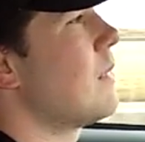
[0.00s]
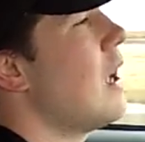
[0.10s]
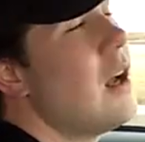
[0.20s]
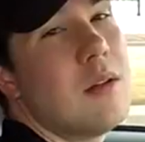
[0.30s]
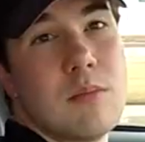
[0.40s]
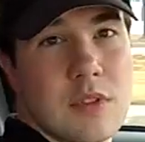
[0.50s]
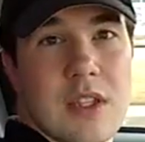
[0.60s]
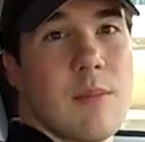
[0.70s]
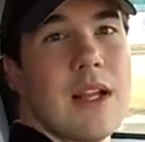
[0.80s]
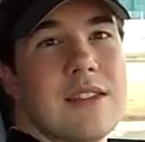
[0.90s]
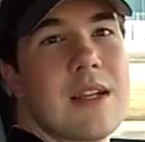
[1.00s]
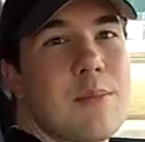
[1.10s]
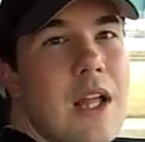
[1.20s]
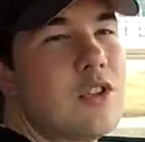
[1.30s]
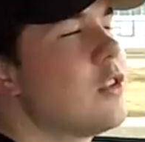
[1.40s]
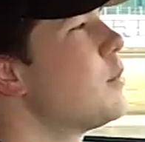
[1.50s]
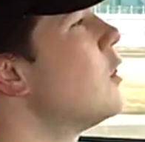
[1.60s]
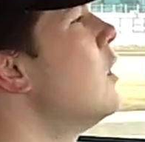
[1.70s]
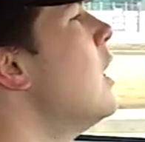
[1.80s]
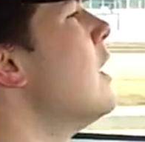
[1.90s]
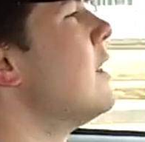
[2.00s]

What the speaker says: some might say pleasurable,